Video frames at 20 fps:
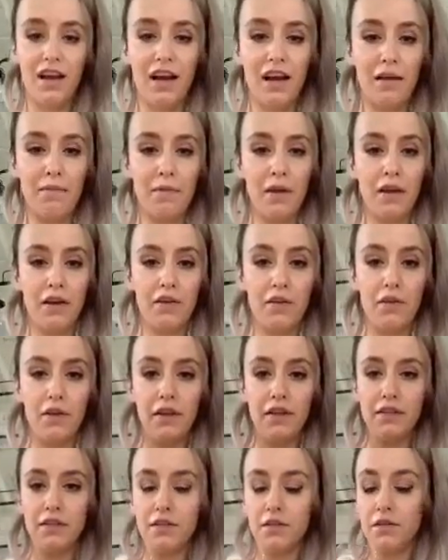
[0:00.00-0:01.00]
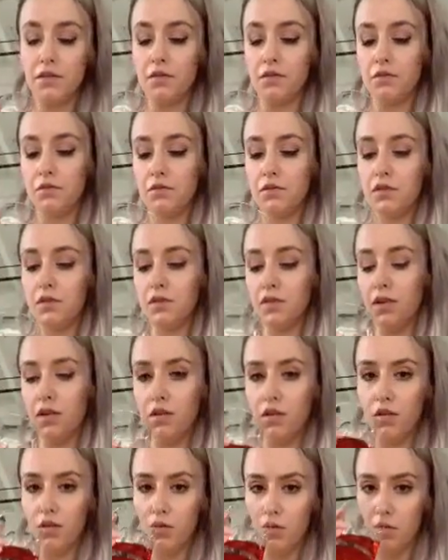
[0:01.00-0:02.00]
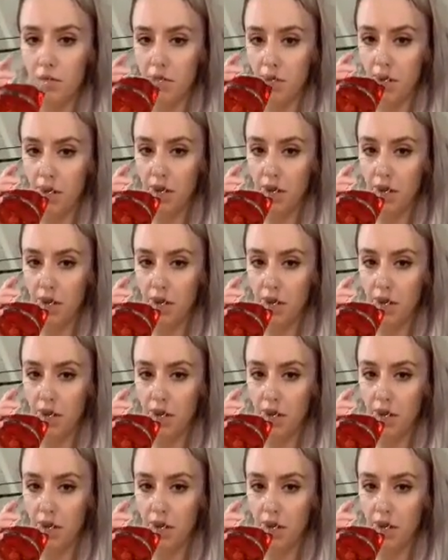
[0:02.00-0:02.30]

I'm not going to, so